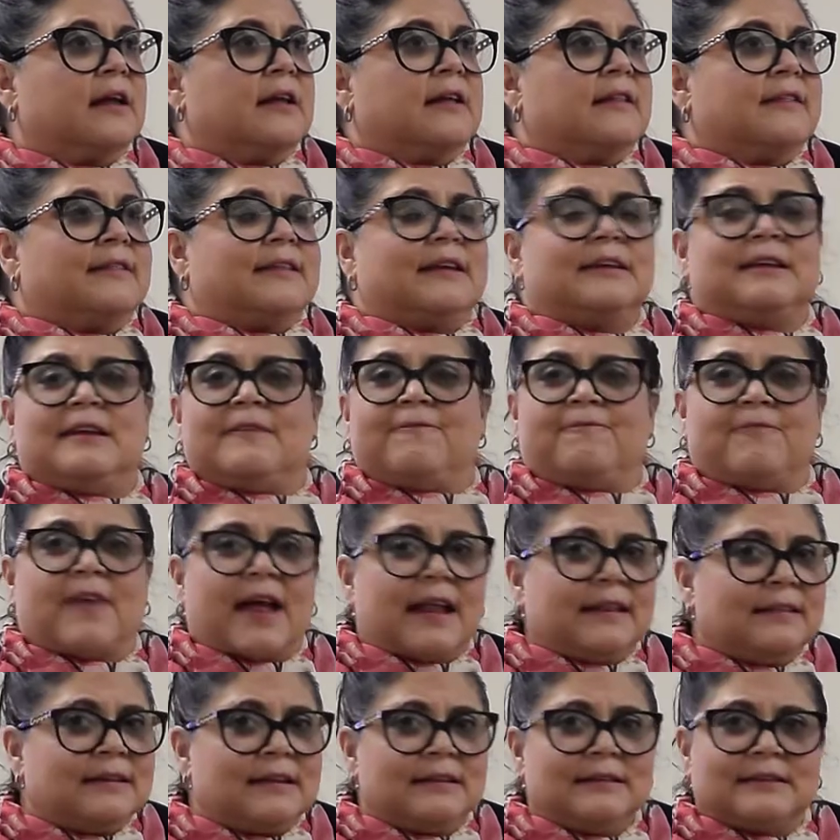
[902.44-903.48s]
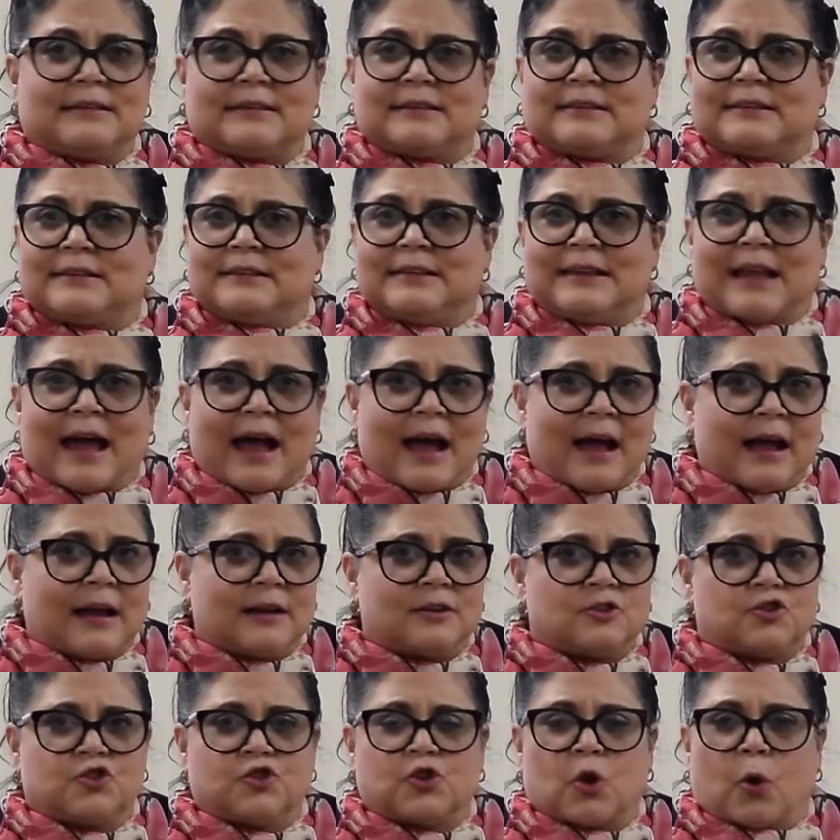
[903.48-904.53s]
The defendant does
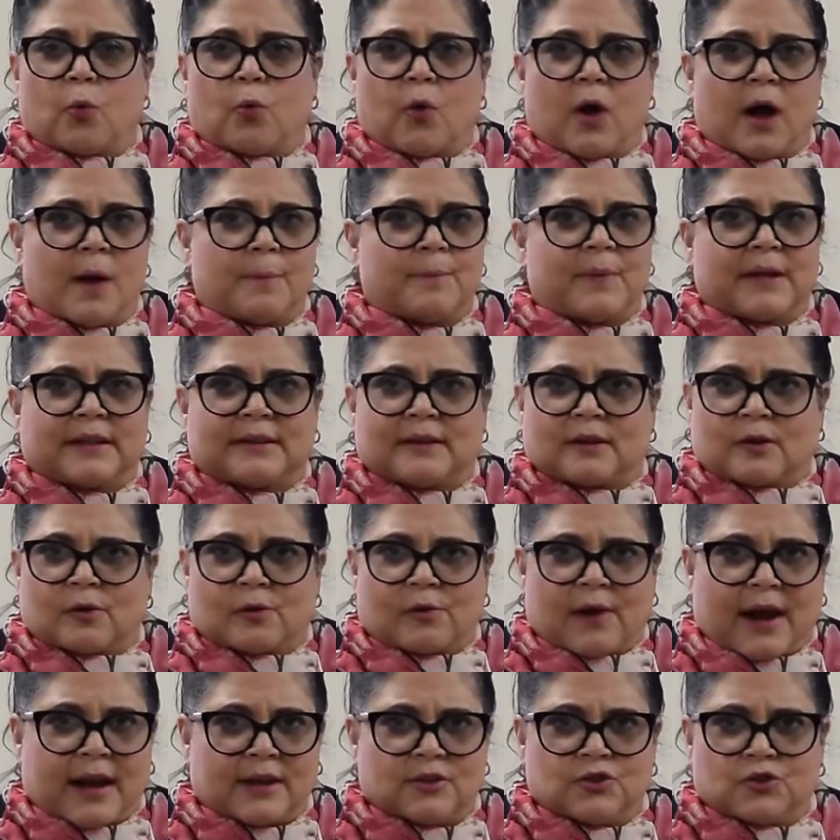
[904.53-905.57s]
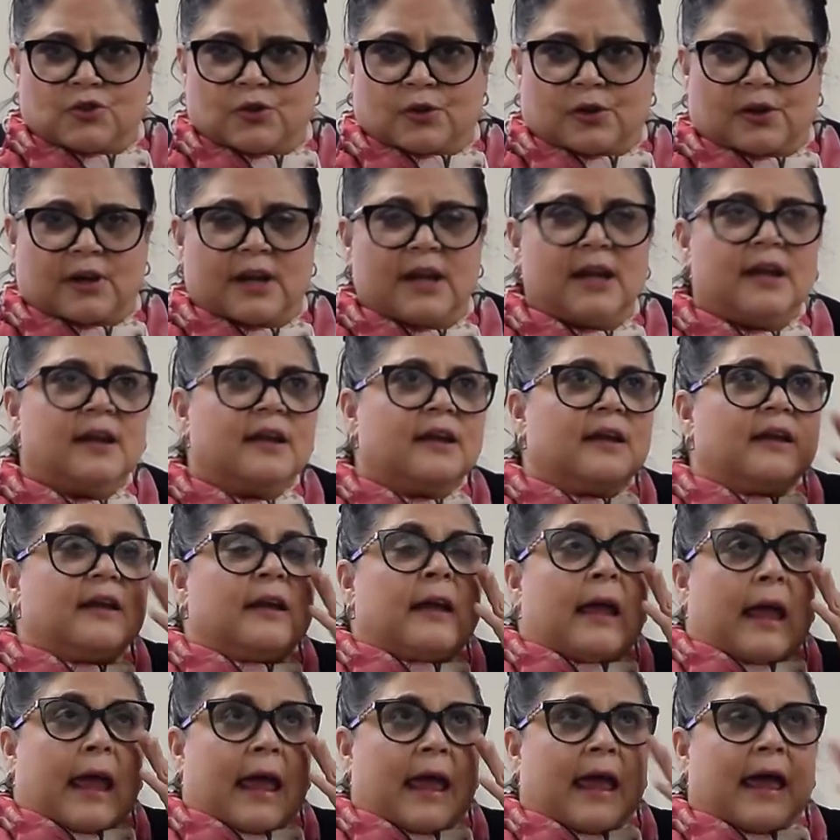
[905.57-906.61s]
not show up at the grand jury,
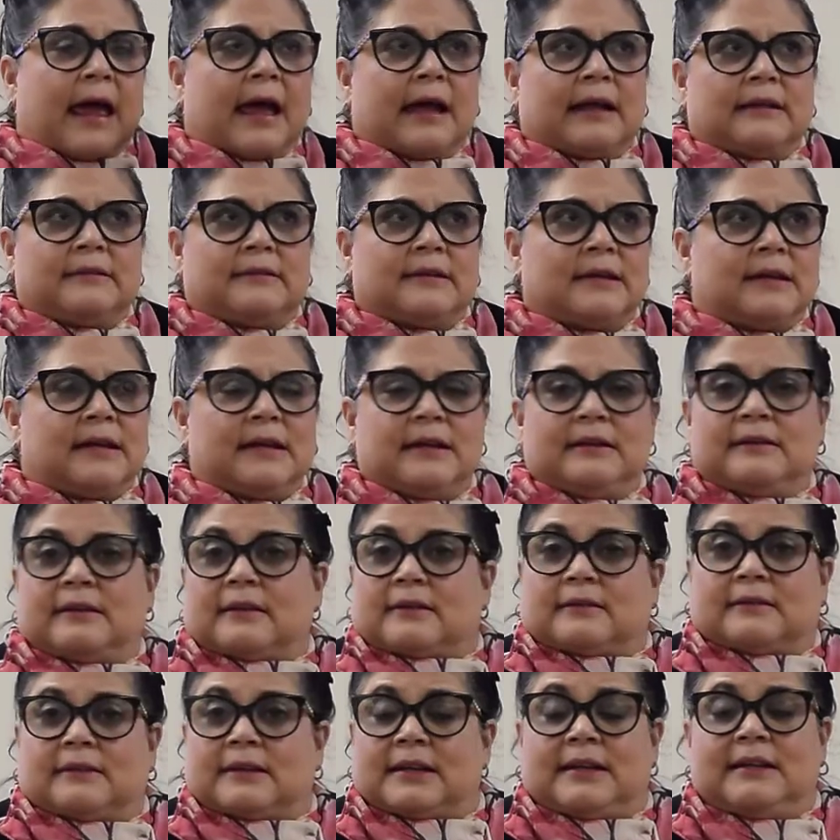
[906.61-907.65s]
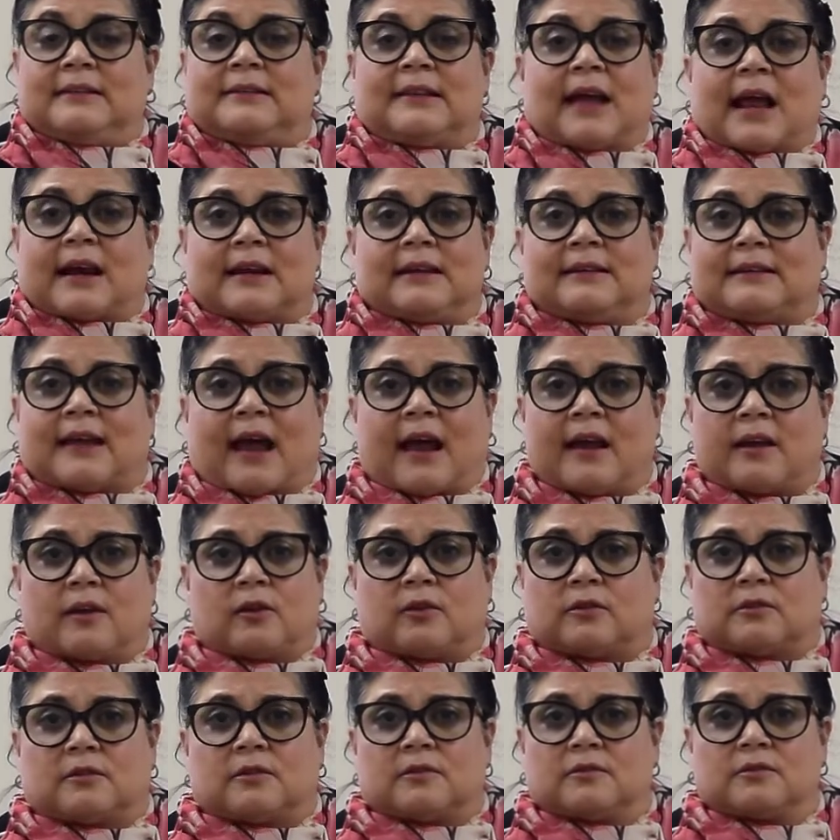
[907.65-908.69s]
and he's not
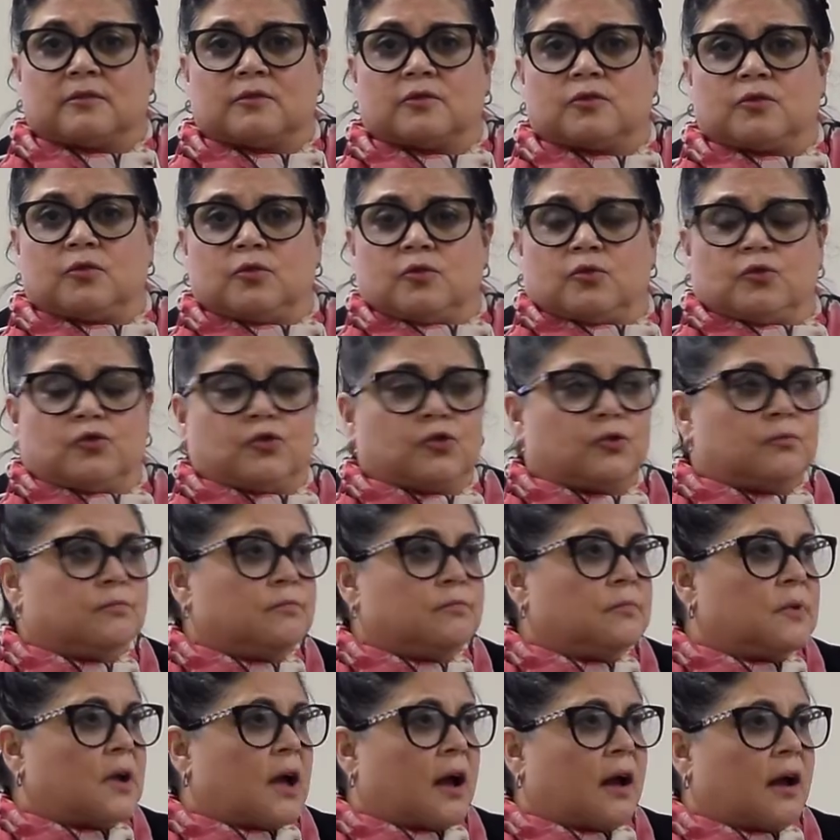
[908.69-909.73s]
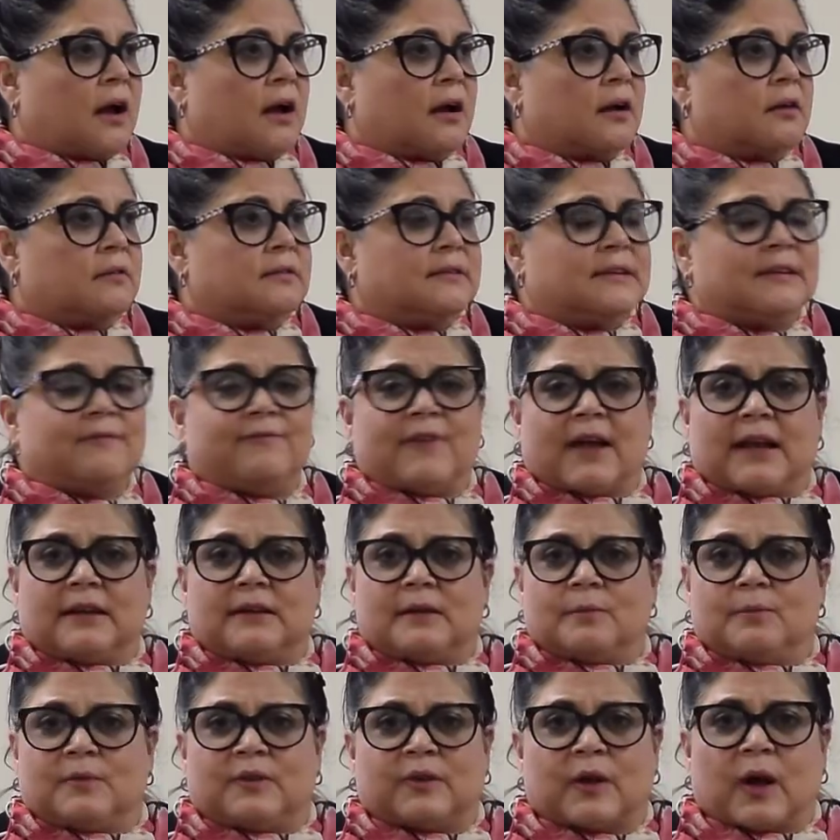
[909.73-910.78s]
entitled to defend
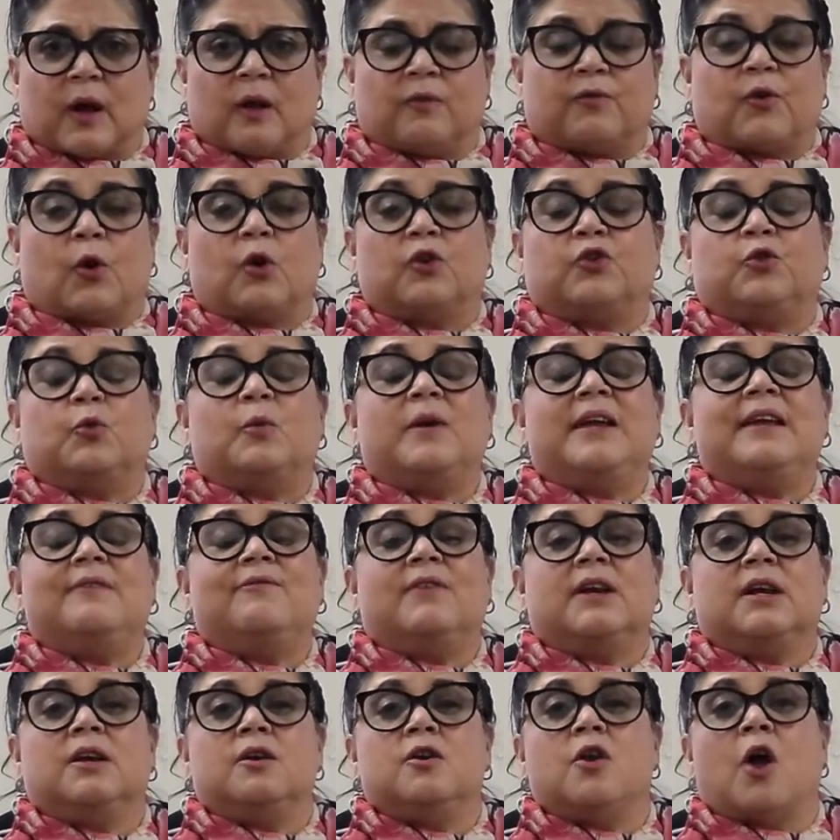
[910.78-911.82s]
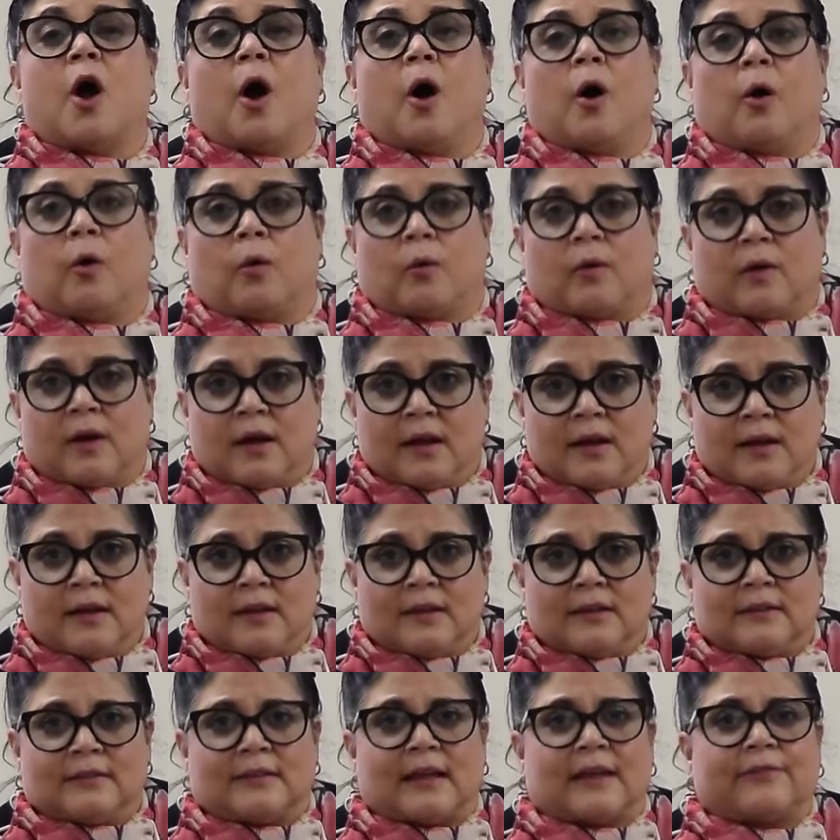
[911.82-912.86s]
himself or to even know
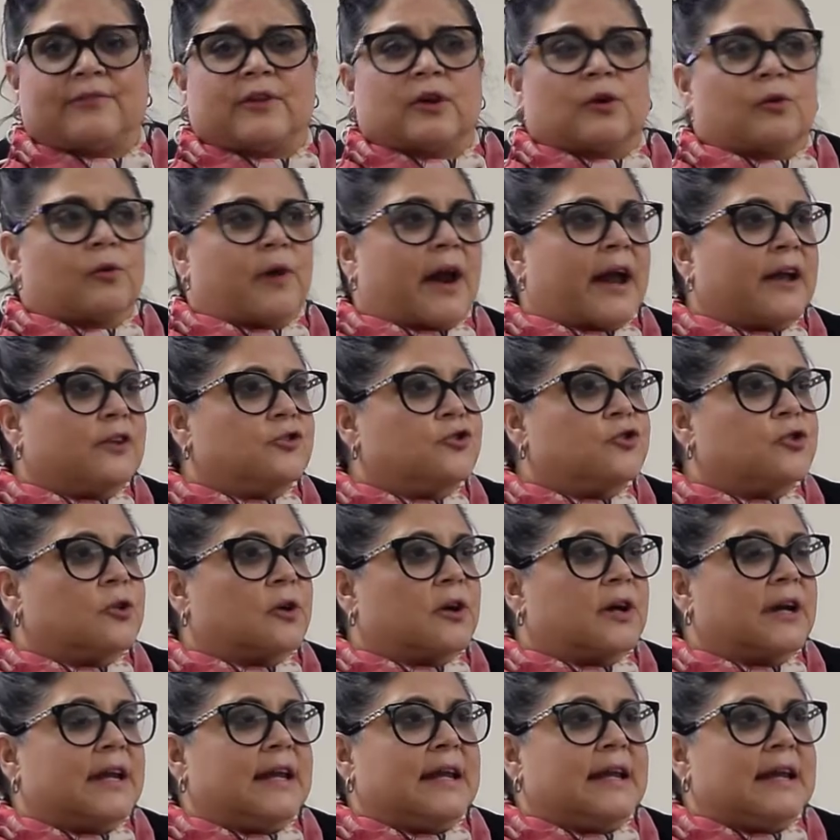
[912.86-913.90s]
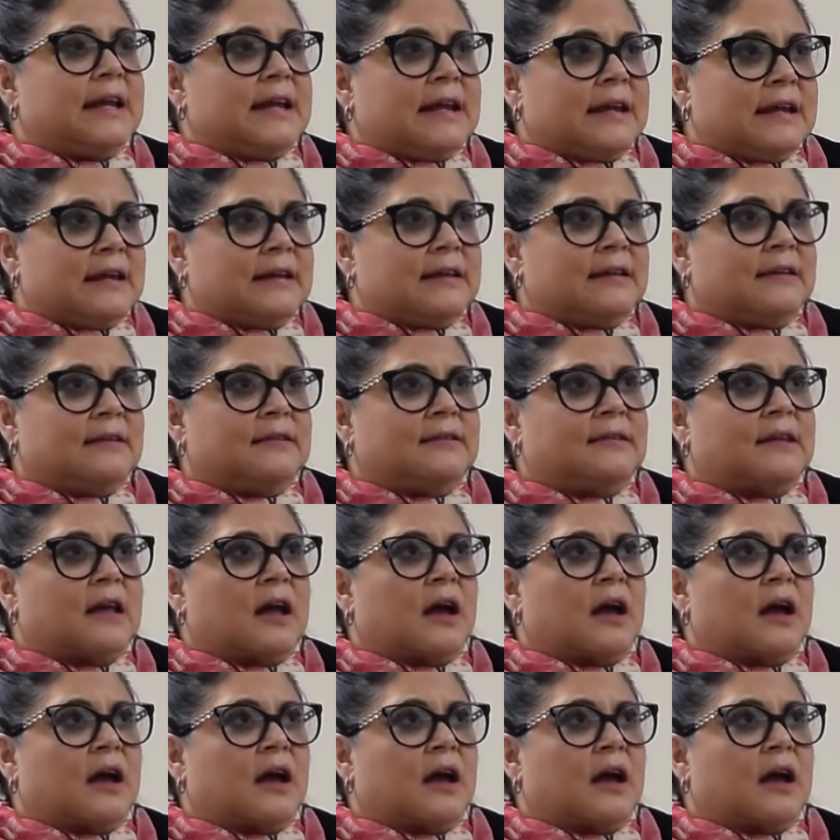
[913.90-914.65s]
that the grand jury is